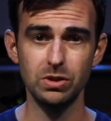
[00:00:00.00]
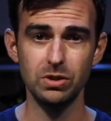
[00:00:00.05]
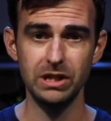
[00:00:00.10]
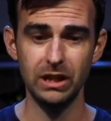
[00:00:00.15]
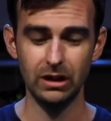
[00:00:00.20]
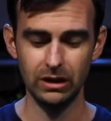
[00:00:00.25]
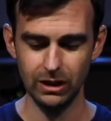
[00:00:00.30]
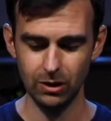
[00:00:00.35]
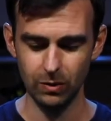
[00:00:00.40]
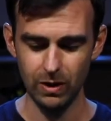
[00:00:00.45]
we're
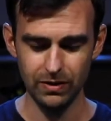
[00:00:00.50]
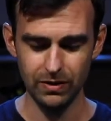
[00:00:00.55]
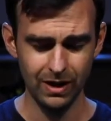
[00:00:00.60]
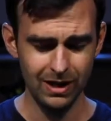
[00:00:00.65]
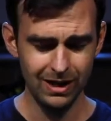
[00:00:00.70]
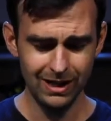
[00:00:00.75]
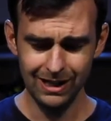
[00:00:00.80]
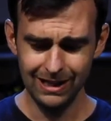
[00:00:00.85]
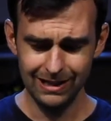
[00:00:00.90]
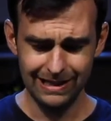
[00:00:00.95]
dealing with,
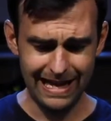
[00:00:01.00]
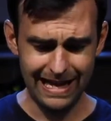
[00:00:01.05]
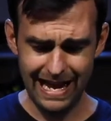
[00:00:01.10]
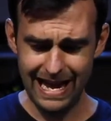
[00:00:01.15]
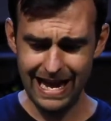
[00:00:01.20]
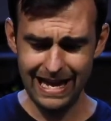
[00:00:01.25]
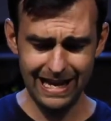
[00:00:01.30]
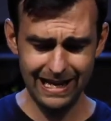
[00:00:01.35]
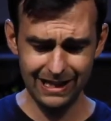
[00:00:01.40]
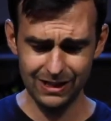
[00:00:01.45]

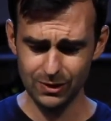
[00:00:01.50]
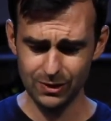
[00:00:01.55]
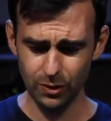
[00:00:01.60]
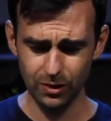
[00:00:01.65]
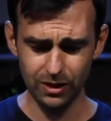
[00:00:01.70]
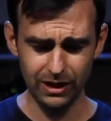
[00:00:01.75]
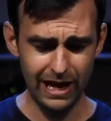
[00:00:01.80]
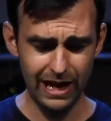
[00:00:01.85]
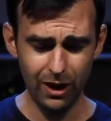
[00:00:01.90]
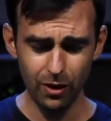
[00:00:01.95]
headaches
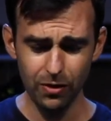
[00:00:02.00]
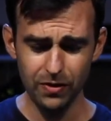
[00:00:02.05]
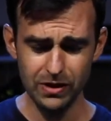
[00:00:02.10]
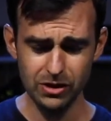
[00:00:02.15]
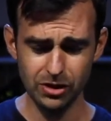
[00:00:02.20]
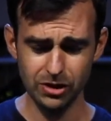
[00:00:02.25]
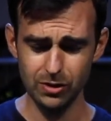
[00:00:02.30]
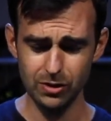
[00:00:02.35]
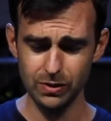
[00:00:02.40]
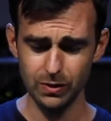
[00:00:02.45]
or health
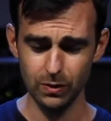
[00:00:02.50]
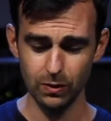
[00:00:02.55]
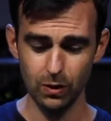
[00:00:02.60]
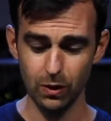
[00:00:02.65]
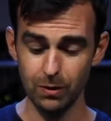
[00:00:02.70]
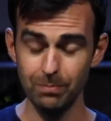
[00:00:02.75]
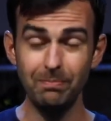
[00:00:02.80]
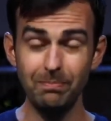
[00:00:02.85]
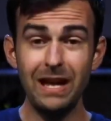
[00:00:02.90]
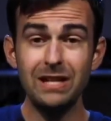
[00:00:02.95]
issues
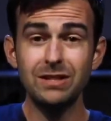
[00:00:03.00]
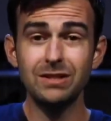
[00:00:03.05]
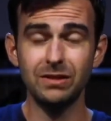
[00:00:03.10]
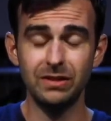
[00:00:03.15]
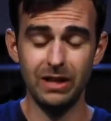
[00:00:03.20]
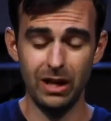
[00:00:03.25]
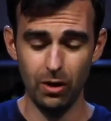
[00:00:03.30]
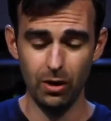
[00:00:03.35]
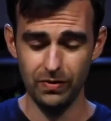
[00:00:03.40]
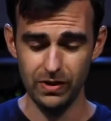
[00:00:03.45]
or
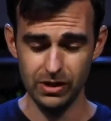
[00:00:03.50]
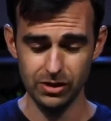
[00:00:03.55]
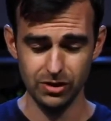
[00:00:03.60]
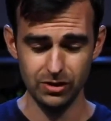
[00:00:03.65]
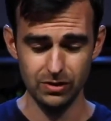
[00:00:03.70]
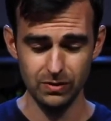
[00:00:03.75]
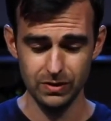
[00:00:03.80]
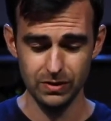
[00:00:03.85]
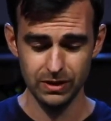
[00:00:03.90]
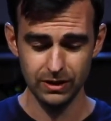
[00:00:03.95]
mental health
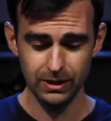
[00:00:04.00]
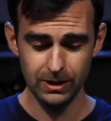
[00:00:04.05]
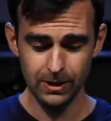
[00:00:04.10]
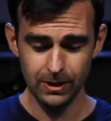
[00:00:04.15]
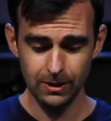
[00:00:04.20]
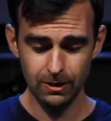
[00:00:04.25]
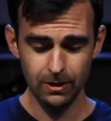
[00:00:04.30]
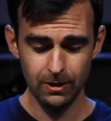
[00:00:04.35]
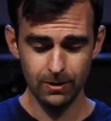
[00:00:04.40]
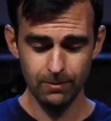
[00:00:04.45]
issues.
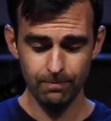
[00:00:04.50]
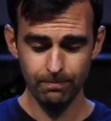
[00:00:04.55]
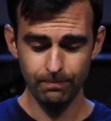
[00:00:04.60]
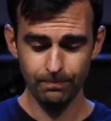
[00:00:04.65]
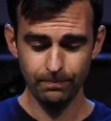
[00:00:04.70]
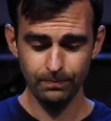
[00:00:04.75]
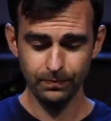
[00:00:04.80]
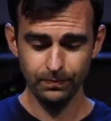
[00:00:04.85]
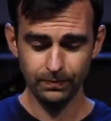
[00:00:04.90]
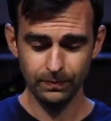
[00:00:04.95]

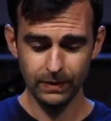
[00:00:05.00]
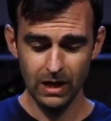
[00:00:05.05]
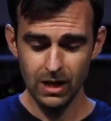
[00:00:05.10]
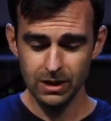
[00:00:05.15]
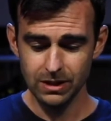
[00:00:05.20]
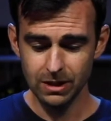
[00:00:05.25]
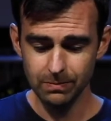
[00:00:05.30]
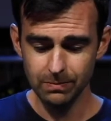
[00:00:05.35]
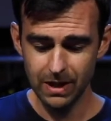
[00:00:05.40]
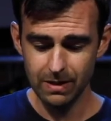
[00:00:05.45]

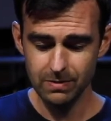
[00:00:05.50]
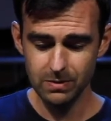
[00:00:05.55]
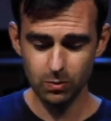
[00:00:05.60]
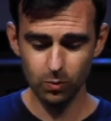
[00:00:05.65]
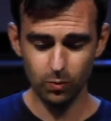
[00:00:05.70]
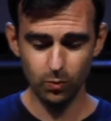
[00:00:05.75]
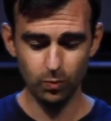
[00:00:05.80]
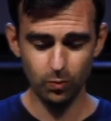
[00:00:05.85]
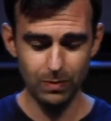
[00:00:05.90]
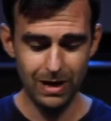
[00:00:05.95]
Sometimes
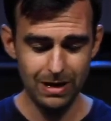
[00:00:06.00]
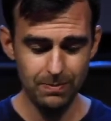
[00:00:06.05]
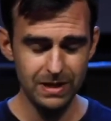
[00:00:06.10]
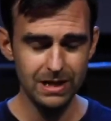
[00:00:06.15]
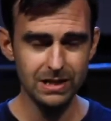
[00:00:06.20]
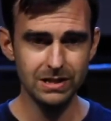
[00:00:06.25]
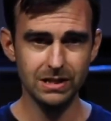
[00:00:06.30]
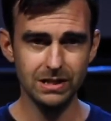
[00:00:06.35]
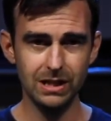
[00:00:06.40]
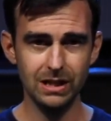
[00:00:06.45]

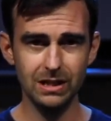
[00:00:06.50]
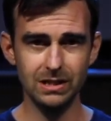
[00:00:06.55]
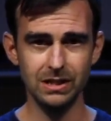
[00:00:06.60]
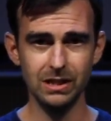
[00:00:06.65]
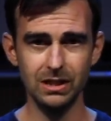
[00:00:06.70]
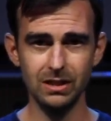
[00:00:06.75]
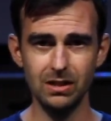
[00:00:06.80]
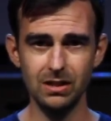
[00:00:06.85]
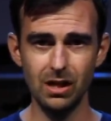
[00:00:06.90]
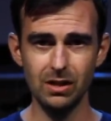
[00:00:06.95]
maybe it's
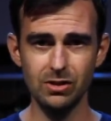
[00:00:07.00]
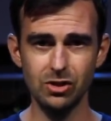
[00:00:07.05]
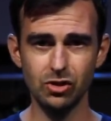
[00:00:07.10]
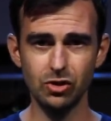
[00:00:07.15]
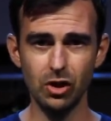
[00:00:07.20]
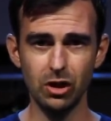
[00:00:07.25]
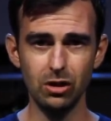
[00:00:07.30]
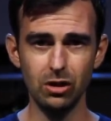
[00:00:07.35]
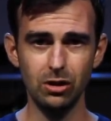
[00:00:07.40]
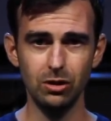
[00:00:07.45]
a
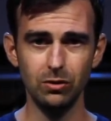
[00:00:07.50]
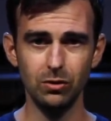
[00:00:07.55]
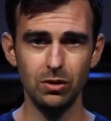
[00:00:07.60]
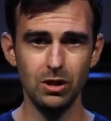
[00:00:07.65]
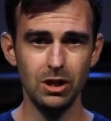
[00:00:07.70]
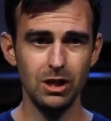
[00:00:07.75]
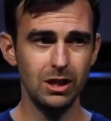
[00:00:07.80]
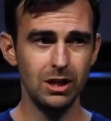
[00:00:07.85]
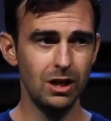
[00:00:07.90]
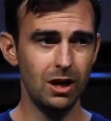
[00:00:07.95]
struggle
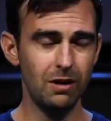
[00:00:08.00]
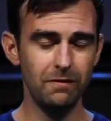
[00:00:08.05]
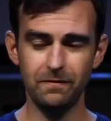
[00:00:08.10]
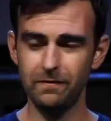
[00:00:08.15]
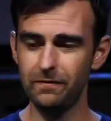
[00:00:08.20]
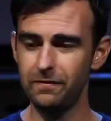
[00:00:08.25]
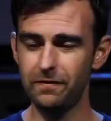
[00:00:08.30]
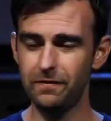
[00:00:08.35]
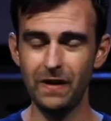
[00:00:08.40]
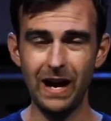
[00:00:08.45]
of
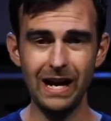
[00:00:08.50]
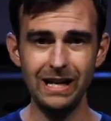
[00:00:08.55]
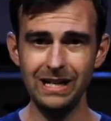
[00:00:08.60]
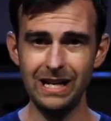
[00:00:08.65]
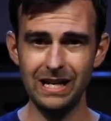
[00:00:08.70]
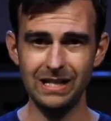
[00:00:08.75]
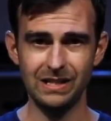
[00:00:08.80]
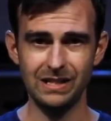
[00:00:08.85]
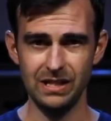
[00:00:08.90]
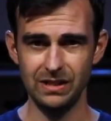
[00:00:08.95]

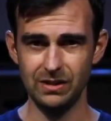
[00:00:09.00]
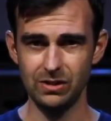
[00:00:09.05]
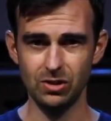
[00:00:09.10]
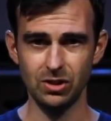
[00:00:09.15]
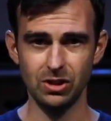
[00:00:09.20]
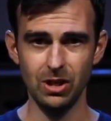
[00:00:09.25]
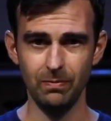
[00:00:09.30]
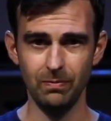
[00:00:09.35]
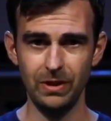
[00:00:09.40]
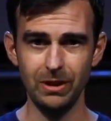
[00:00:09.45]
finances or
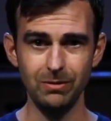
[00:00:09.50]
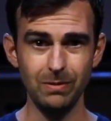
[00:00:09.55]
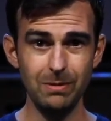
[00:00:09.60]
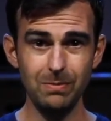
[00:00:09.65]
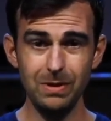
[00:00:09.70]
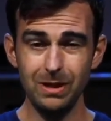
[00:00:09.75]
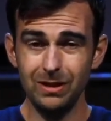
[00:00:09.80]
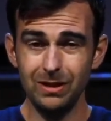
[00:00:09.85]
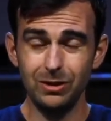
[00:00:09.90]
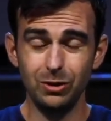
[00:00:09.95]
something.
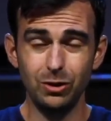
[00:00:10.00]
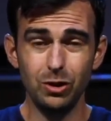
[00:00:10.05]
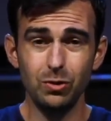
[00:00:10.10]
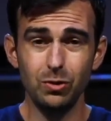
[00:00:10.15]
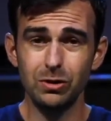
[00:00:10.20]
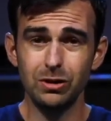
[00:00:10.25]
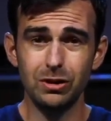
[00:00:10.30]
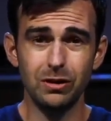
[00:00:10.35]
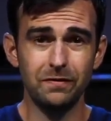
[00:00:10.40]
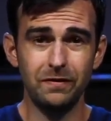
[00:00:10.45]
Maybe
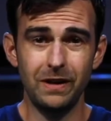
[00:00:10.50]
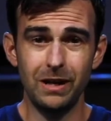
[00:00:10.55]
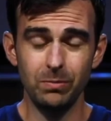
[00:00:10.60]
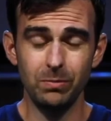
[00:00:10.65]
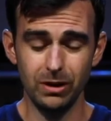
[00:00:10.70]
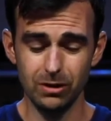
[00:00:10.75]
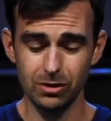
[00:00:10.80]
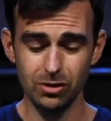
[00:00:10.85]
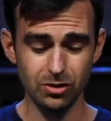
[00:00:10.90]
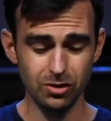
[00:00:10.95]
you or your
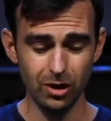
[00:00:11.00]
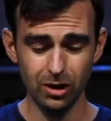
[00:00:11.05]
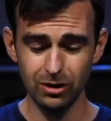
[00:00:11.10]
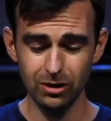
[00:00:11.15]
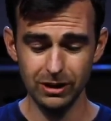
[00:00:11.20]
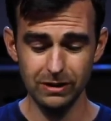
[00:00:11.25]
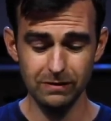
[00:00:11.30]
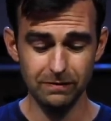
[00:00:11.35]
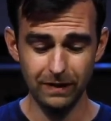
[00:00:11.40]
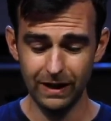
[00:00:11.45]
family are
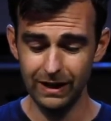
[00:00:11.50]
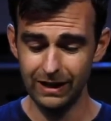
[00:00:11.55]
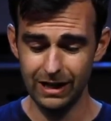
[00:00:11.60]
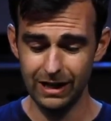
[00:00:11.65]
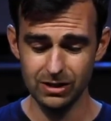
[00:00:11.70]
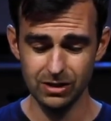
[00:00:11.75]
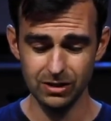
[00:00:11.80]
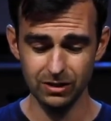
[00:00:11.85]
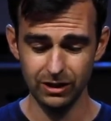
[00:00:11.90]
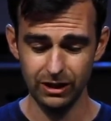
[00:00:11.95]
struggling
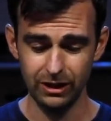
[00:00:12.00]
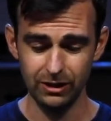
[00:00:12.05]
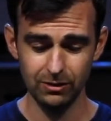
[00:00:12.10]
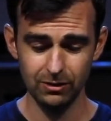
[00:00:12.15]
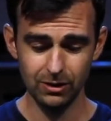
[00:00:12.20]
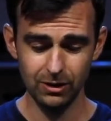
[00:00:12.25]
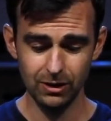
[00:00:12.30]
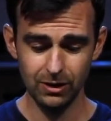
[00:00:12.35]
financially